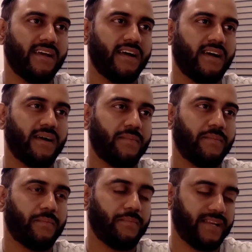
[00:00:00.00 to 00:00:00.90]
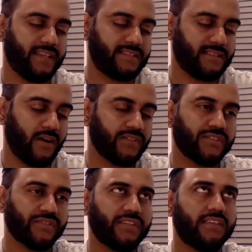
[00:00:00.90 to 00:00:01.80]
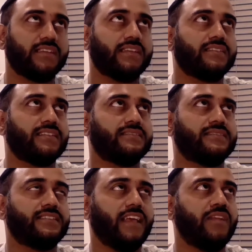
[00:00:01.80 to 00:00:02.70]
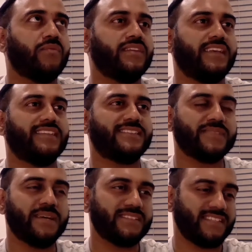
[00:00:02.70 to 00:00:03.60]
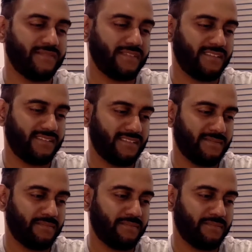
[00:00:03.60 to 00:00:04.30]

But it's also, did anyone, and sometimes it's even